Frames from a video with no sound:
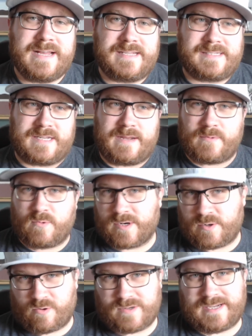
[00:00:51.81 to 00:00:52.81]
it's the #1
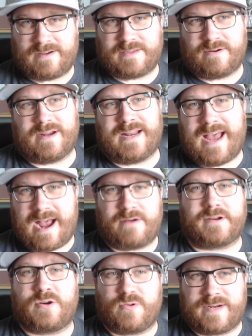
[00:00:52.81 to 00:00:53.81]
course out there on how
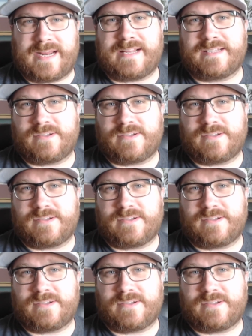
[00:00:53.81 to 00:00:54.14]
to create